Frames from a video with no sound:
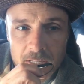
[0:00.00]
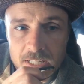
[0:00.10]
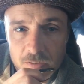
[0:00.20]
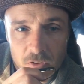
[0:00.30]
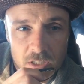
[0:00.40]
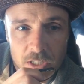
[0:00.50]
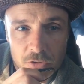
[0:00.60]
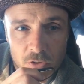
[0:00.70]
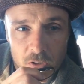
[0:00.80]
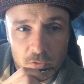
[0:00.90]
give the
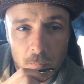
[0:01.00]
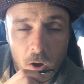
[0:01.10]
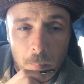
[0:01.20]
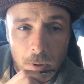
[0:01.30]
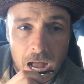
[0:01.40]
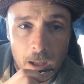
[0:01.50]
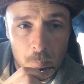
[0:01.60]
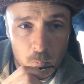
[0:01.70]
leash a small pop,